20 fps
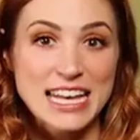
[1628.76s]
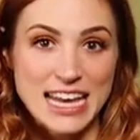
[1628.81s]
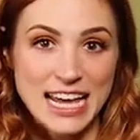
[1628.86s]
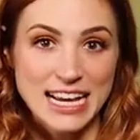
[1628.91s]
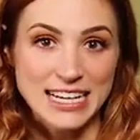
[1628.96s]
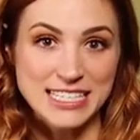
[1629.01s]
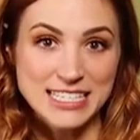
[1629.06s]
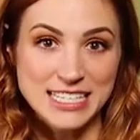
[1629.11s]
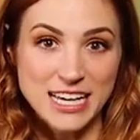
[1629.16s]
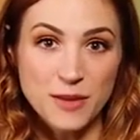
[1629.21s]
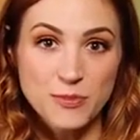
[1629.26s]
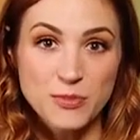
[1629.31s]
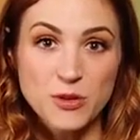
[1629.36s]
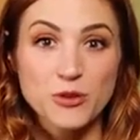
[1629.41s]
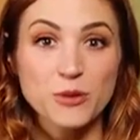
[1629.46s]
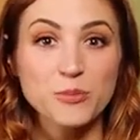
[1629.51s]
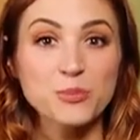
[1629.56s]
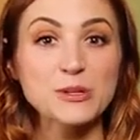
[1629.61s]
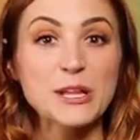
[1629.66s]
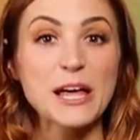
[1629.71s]
Next
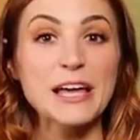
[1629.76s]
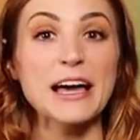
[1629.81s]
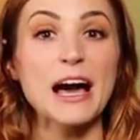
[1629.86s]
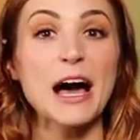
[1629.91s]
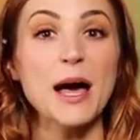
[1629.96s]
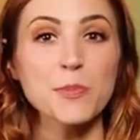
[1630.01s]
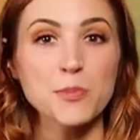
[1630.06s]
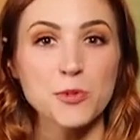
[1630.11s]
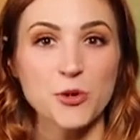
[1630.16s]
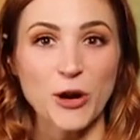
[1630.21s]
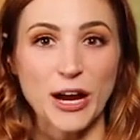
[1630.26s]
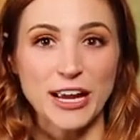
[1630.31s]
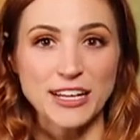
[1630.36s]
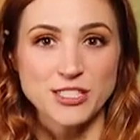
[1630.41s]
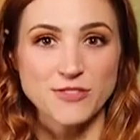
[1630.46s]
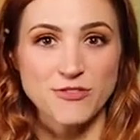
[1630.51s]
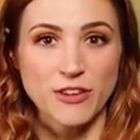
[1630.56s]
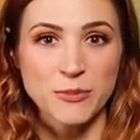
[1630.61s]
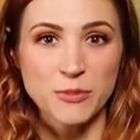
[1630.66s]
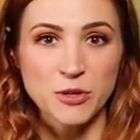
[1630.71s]
up, you can play
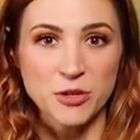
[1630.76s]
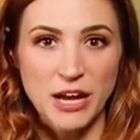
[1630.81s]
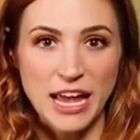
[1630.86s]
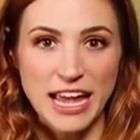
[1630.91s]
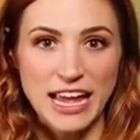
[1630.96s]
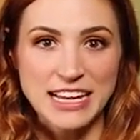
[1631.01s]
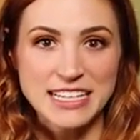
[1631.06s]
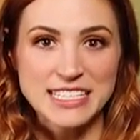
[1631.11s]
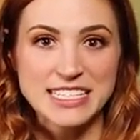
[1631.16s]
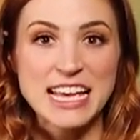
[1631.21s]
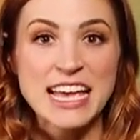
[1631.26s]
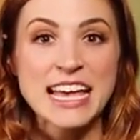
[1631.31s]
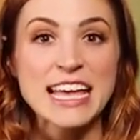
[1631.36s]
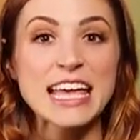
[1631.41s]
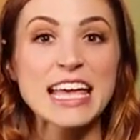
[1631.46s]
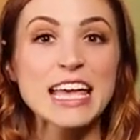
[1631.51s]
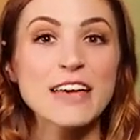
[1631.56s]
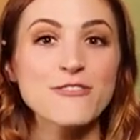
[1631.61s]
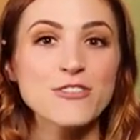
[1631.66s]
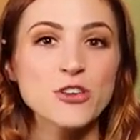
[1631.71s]
upgrades from your hand
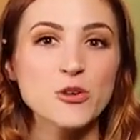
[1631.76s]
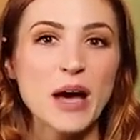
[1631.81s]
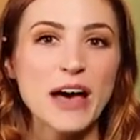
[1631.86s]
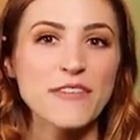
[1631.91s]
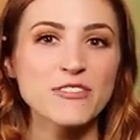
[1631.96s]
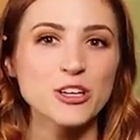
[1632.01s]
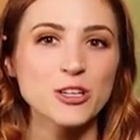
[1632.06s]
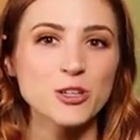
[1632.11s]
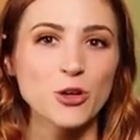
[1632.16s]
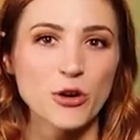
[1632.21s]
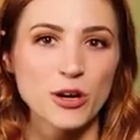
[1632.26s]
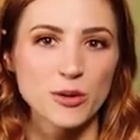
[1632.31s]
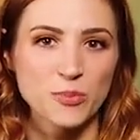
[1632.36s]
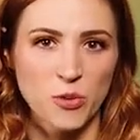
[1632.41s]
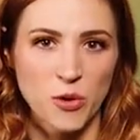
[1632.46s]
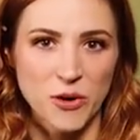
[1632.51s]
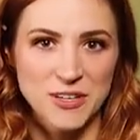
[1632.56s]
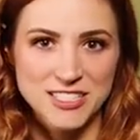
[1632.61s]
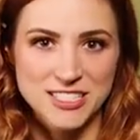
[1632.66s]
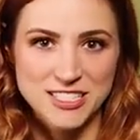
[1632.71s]
if you have the
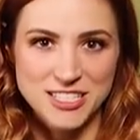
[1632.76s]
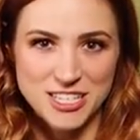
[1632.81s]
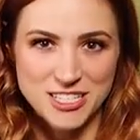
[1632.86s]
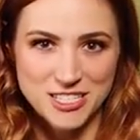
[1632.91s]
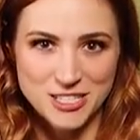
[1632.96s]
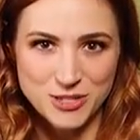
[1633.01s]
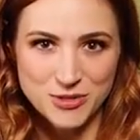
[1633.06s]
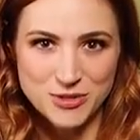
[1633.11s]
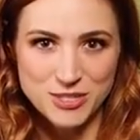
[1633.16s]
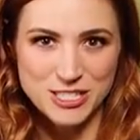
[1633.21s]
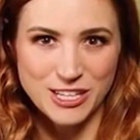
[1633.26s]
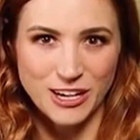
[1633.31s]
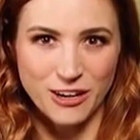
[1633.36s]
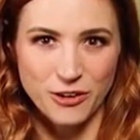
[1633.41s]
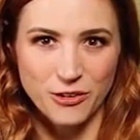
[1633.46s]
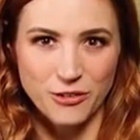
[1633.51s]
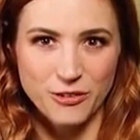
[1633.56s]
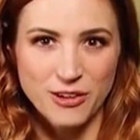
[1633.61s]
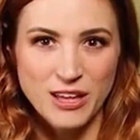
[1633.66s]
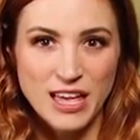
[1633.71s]
glory points to do
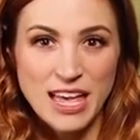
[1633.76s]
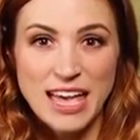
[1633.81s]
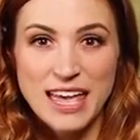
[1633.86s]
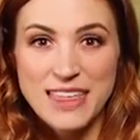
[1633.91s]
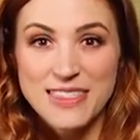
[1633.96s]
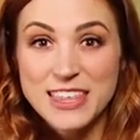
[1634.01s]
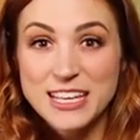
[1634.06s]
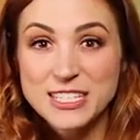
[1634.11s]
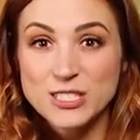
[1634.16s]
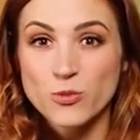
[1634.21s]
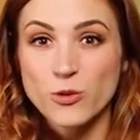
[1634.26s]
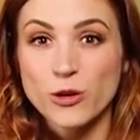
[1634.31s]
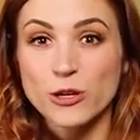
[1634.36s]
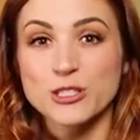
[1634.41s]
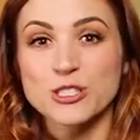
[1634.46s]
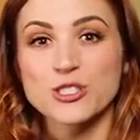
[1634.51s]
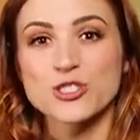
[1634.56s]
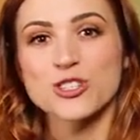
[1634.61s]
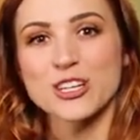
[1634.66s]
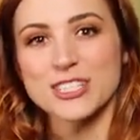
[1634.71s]
so. This
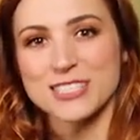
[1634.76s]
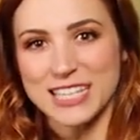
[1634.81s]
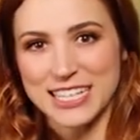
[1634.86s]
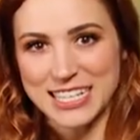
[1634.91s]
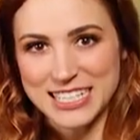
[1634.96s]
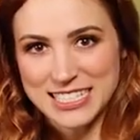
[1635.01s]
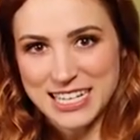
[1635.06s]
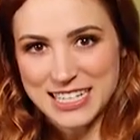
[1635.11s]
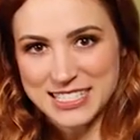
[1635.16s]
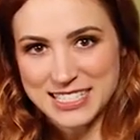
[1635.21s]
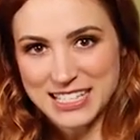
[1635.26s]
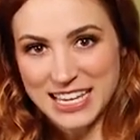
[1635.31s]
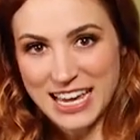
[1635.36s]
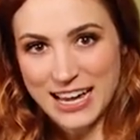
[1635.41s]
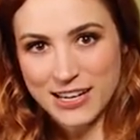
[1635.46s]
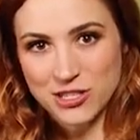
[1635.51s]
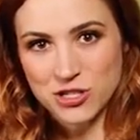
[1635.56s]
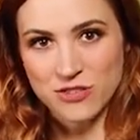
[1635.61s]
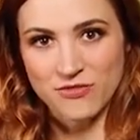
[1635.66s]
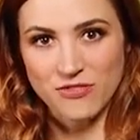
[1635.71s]
works just like it does in
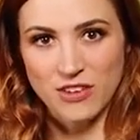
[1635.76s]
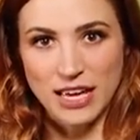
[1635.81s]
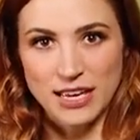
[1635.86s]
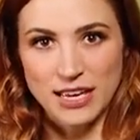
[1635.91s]
the action